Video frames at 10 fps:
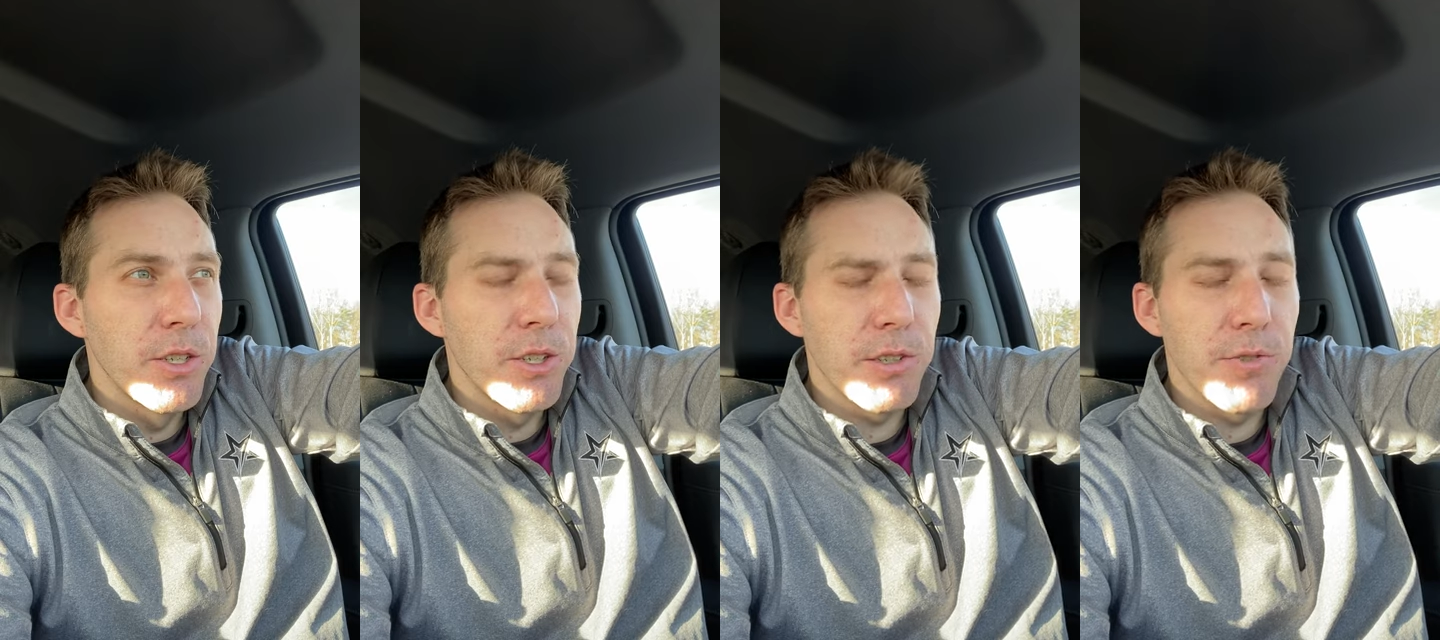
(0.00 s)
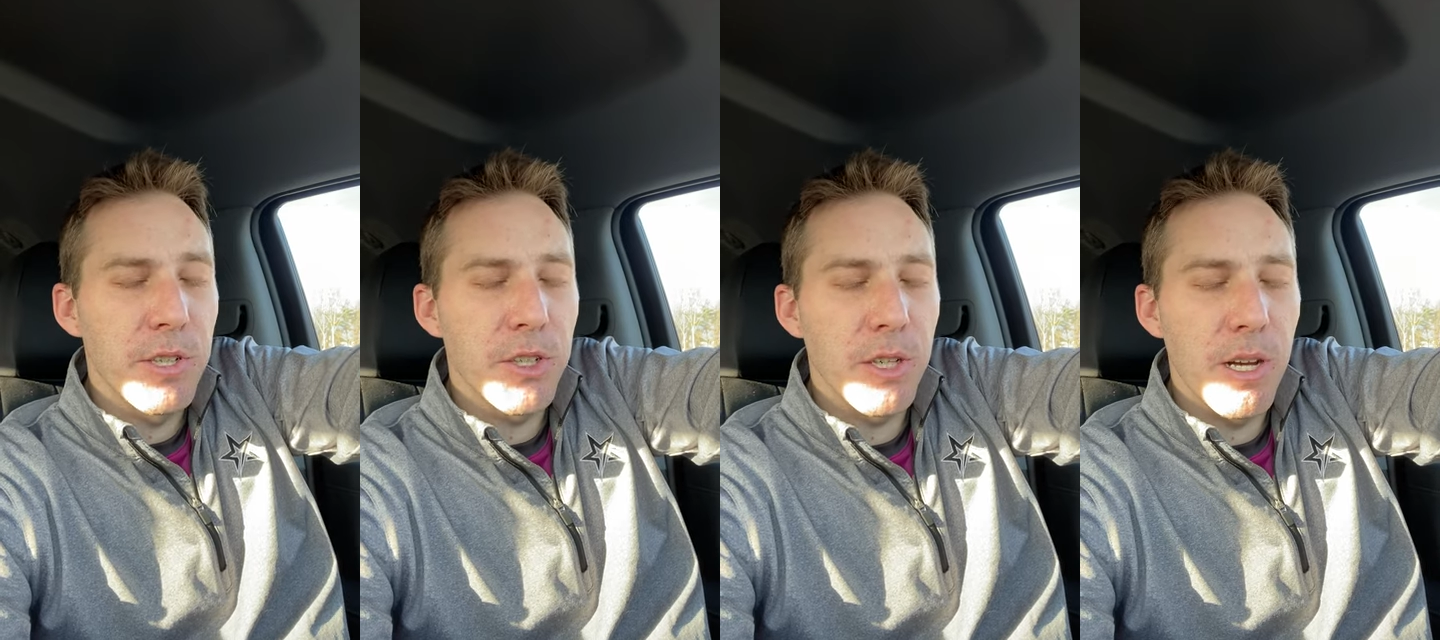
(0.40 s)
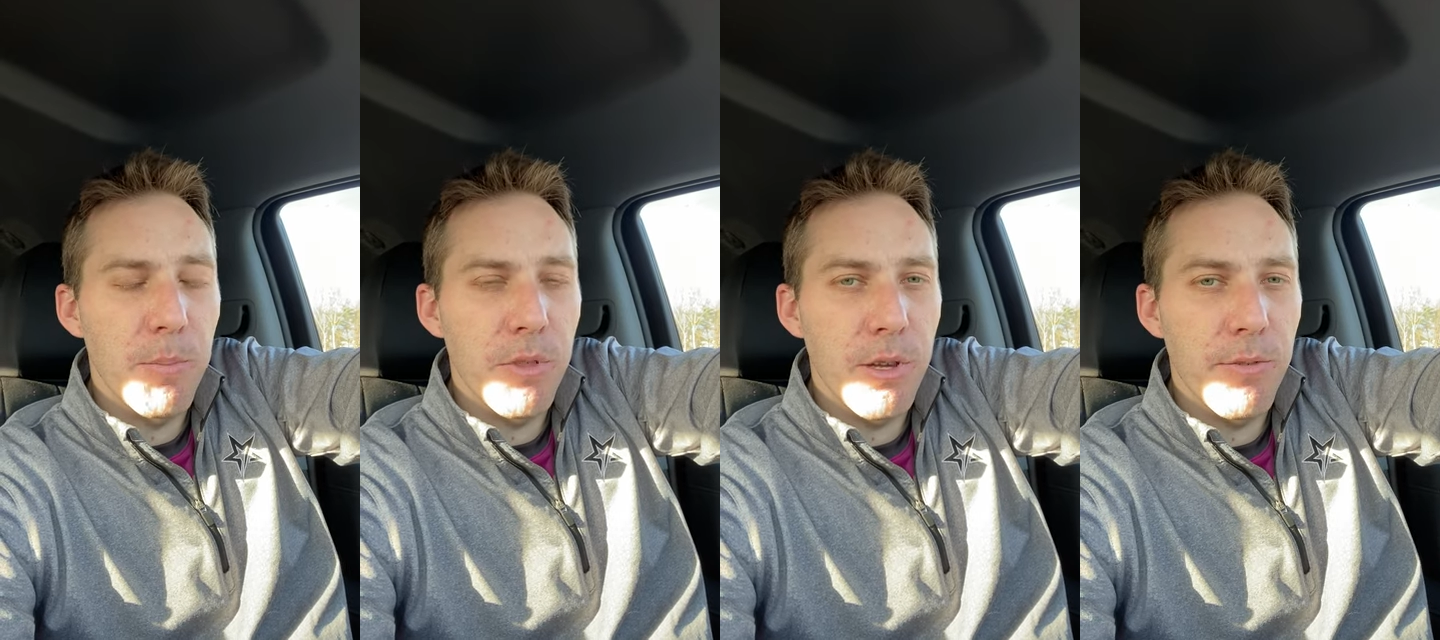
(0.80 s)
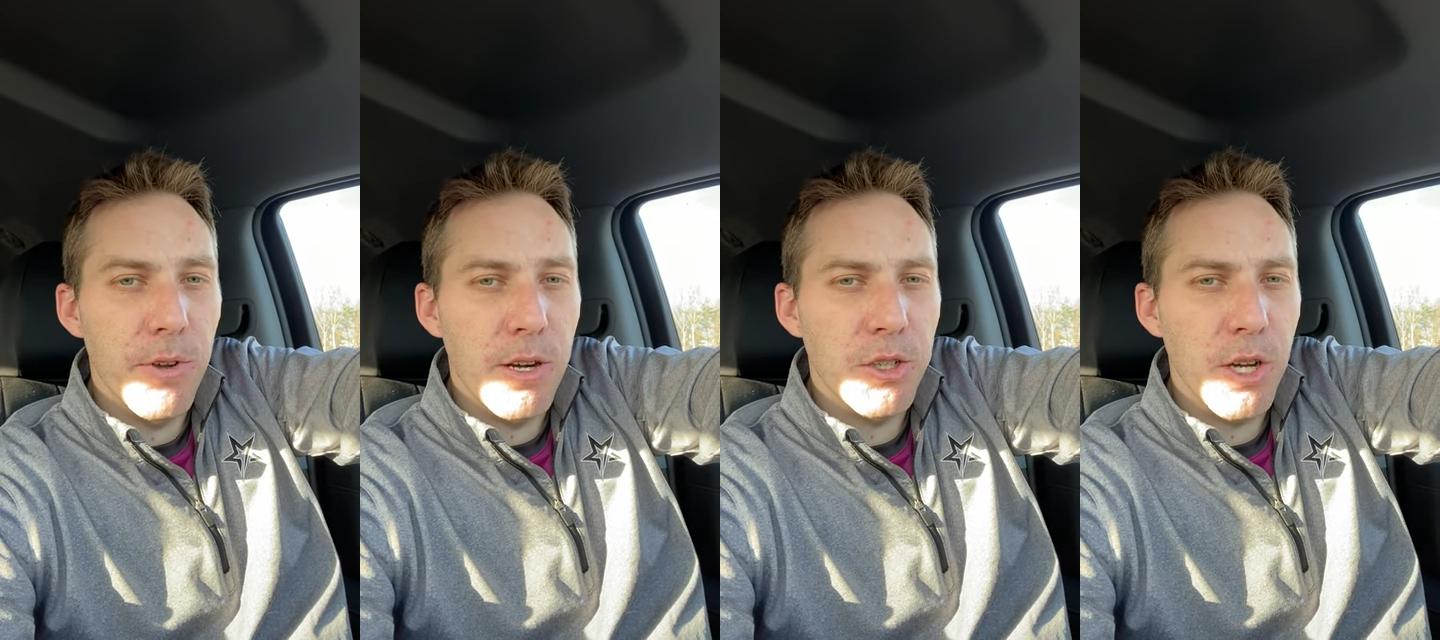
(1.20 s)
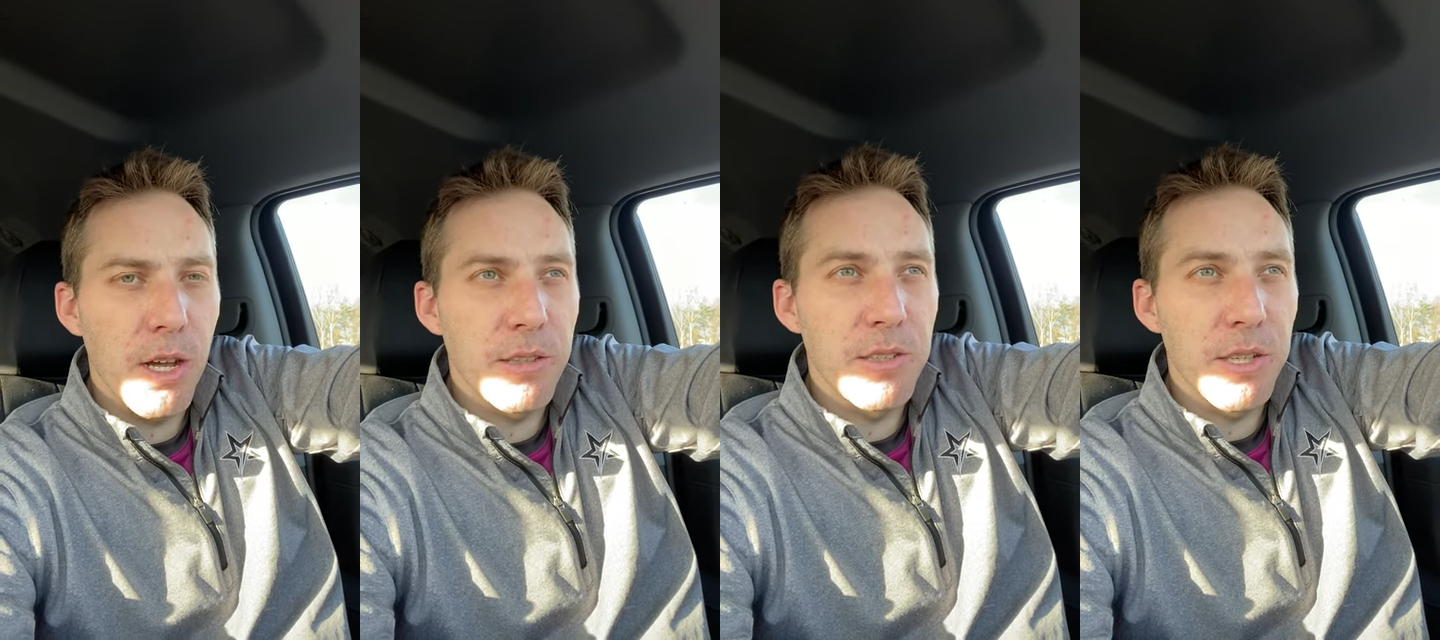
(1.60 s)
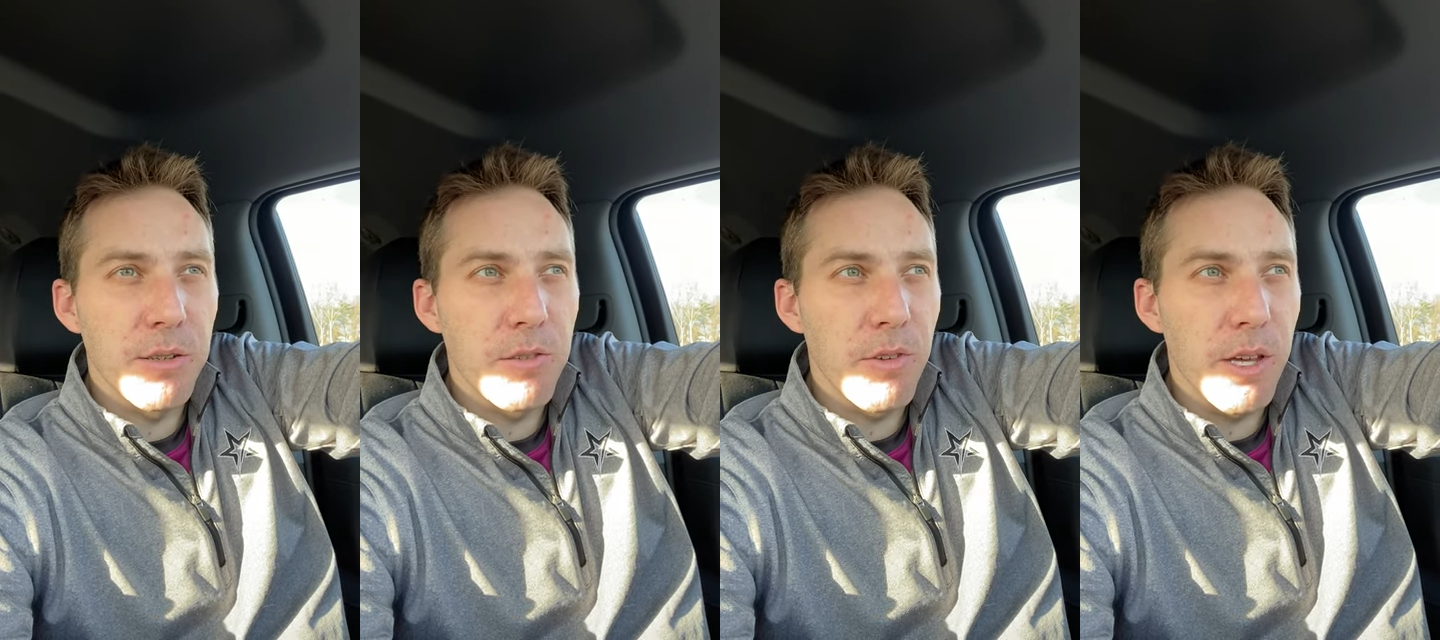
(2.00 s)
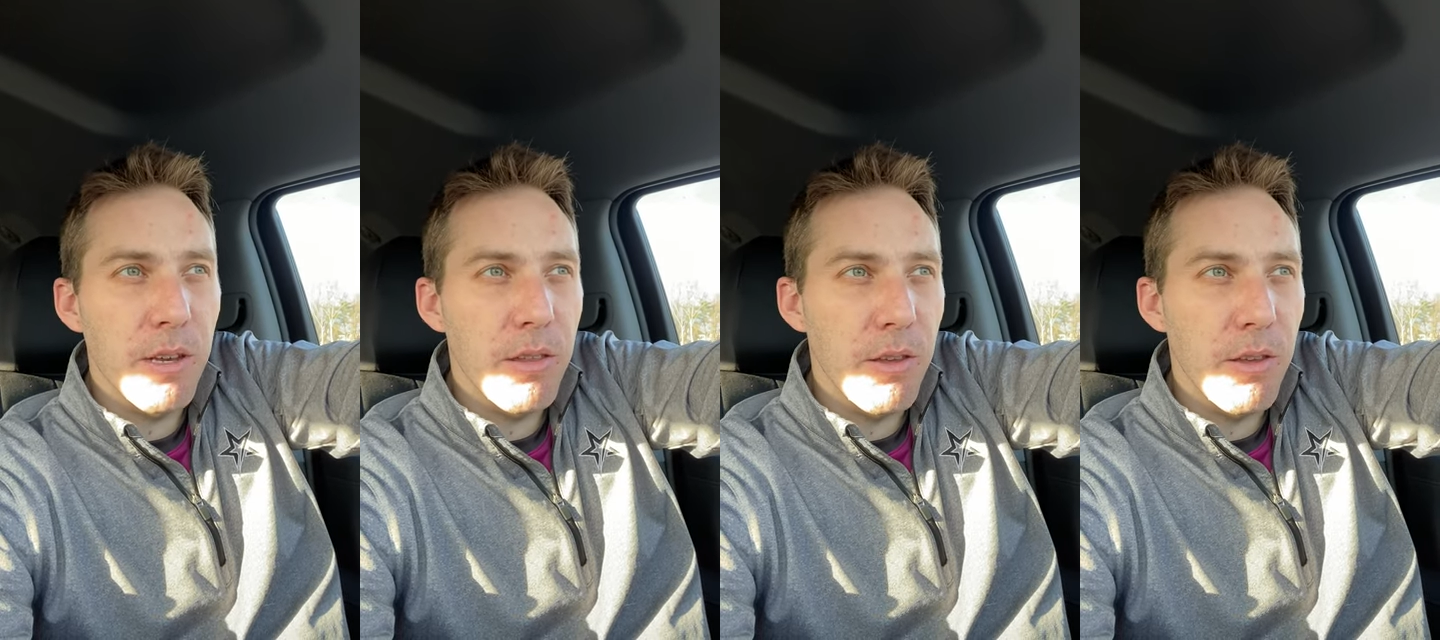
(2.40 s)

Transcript: Just finishing up the Fairchild Singles event,